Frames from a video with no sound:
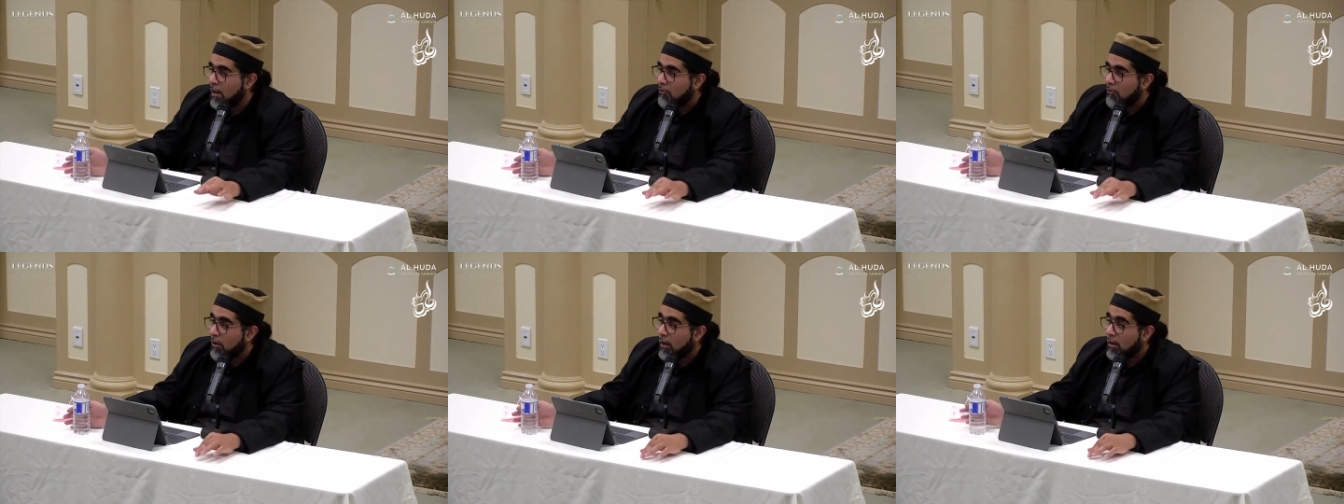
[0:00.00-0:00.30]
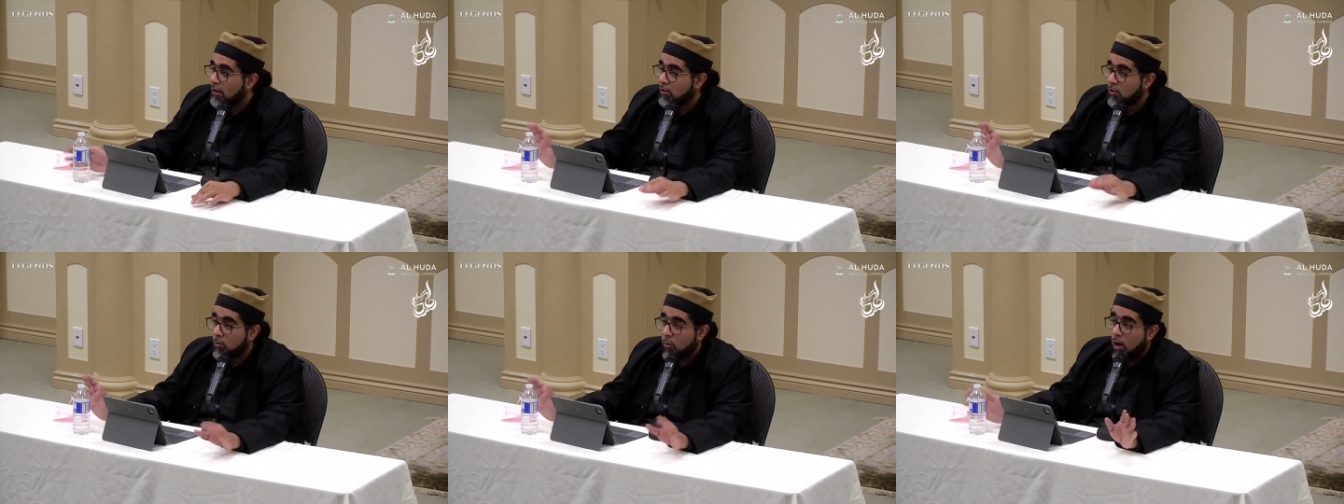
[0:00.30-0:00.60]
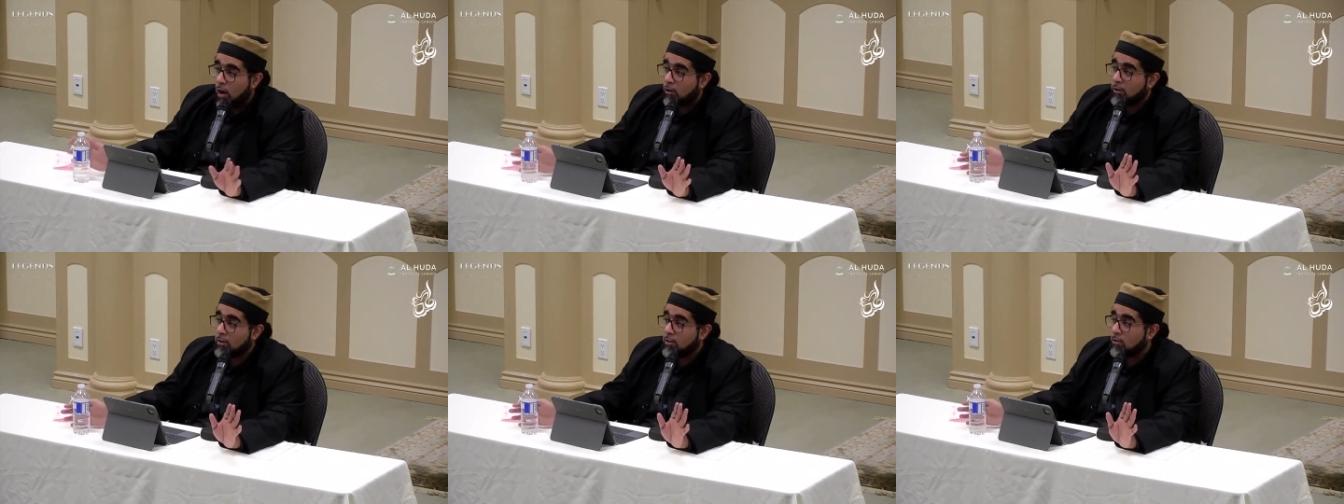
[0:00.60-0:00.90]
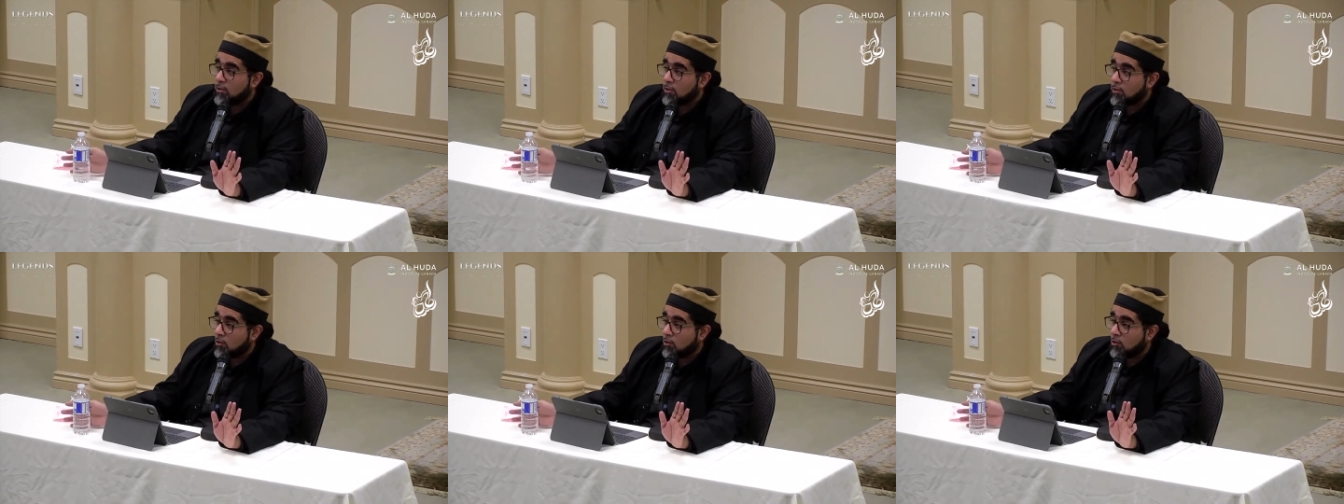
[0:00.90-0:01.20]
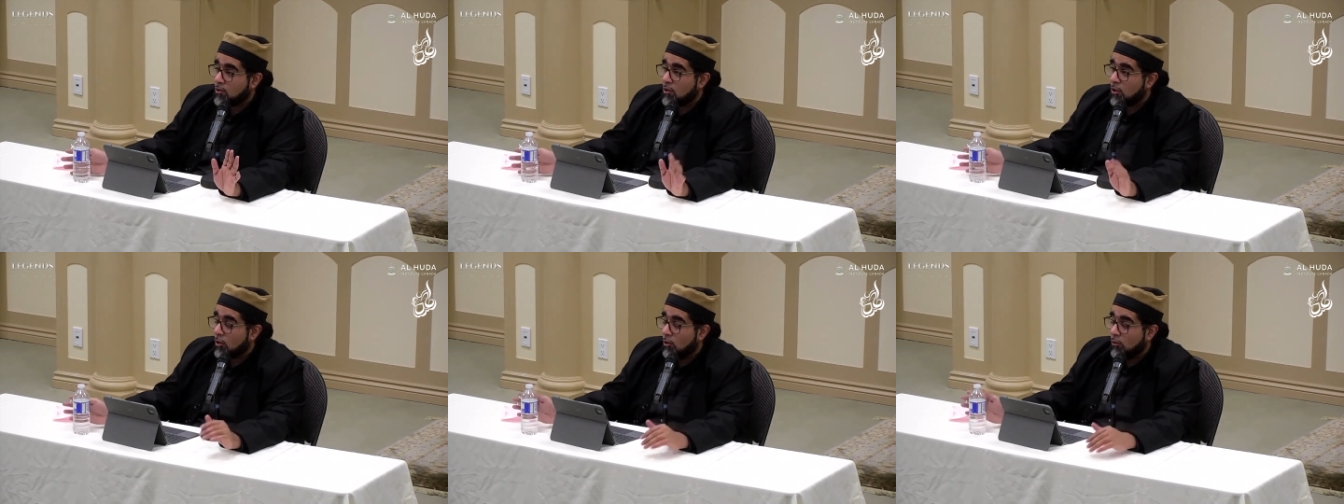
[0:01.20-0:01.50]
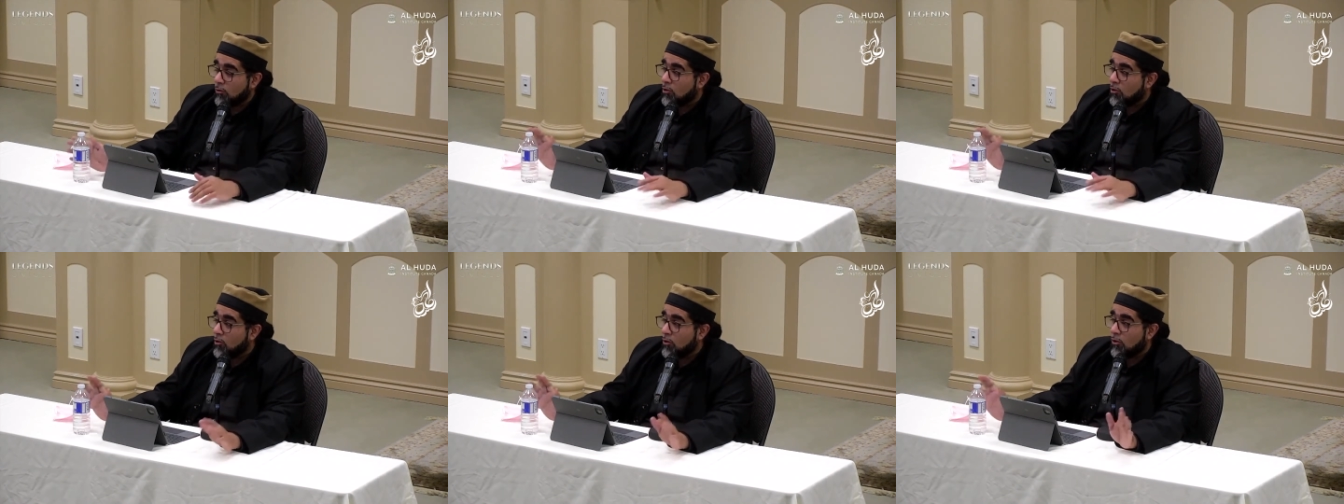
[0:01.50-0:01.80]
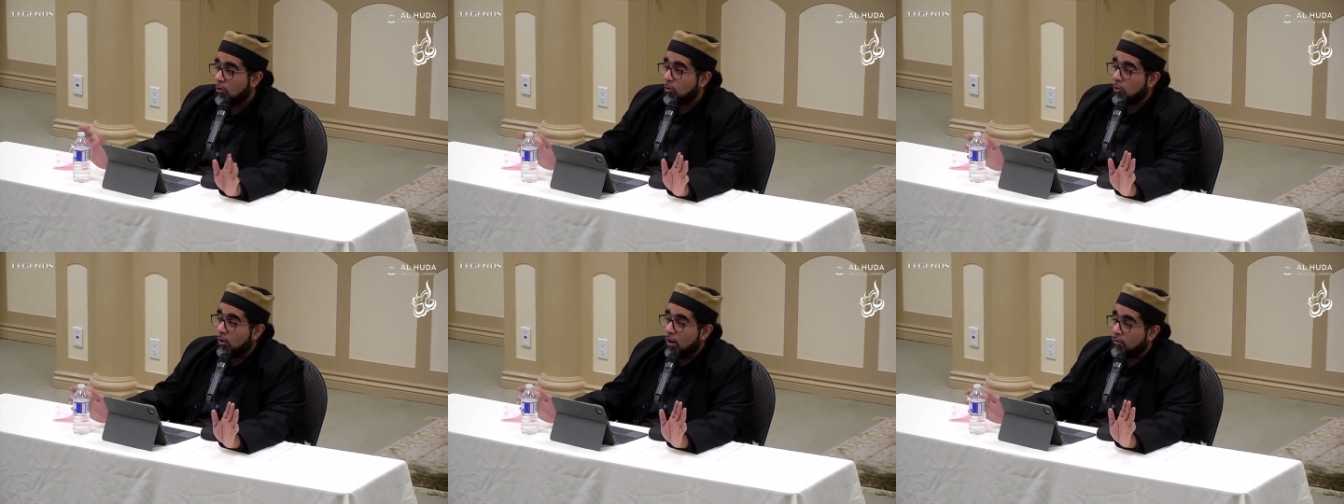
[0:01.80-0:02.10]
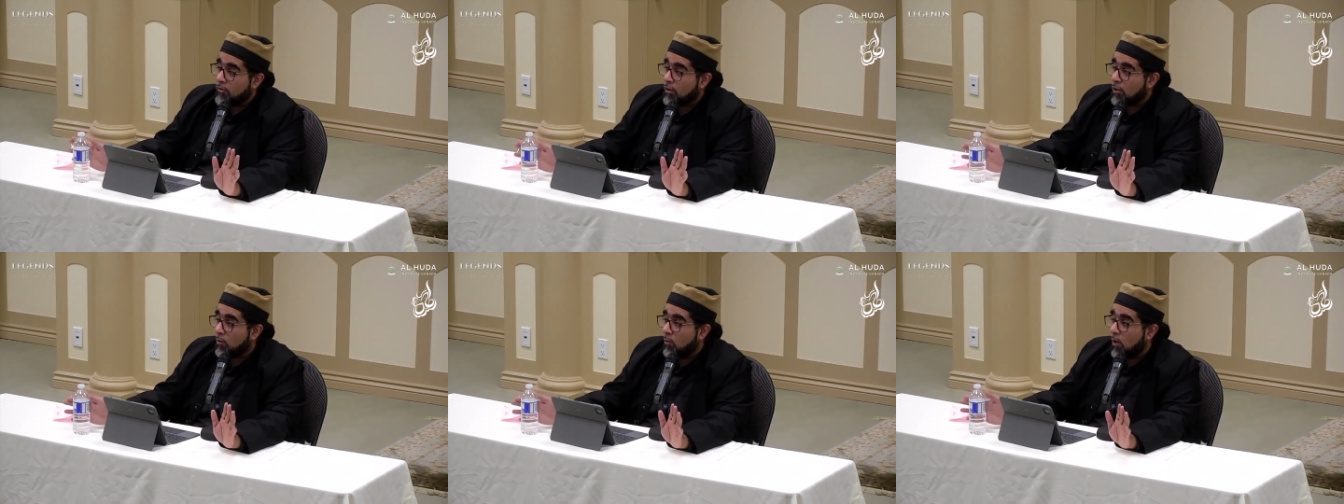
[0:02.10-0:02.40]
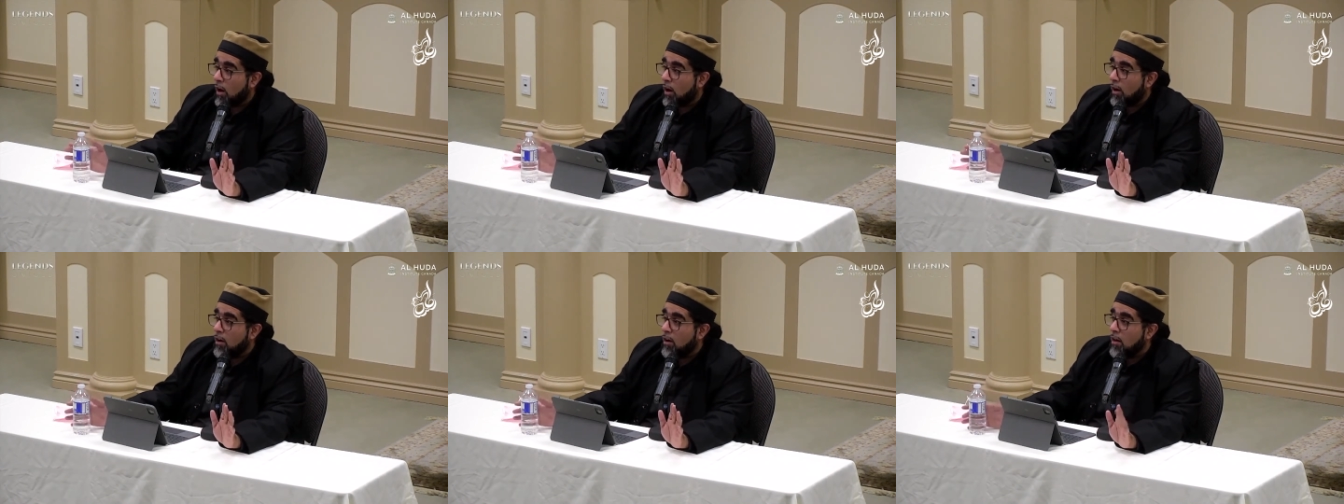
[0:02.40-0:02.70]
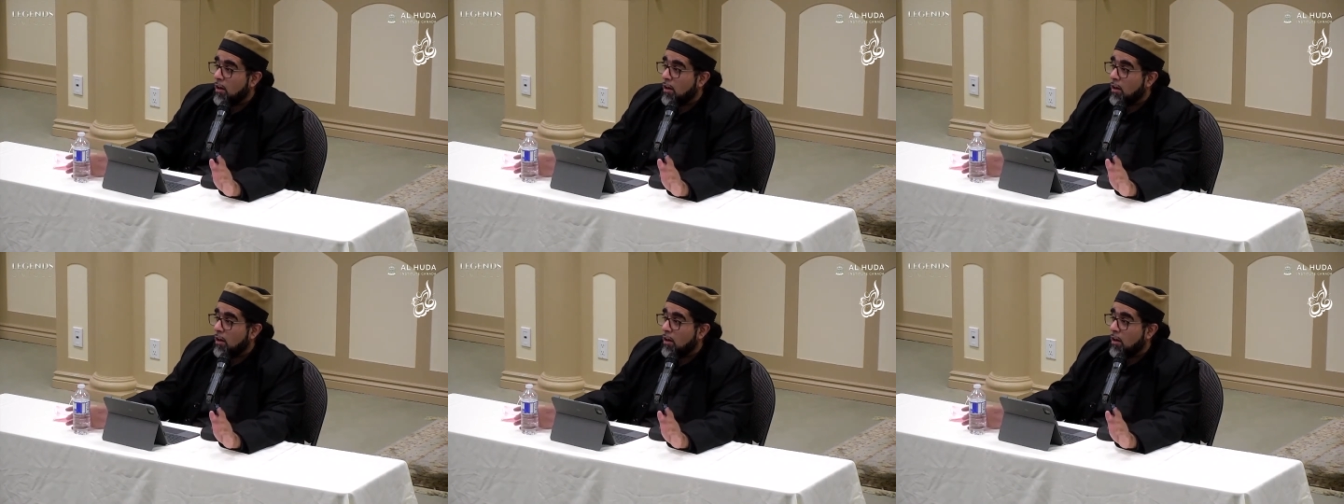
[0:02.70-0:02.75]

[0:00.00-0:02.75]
right democracy is you know you can do whatever you want